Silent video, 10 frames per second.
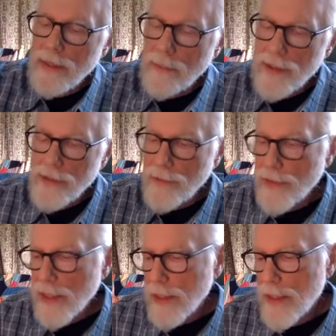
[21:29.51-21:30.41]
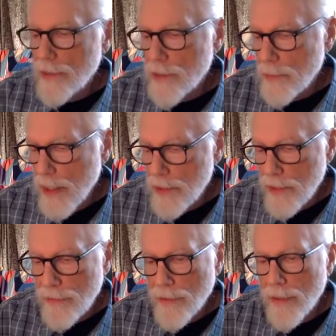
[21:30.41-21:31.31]
Let me see if I can customize
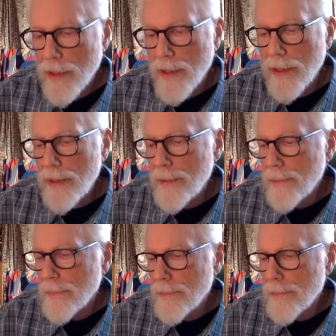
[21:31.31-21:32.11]
it for Arn.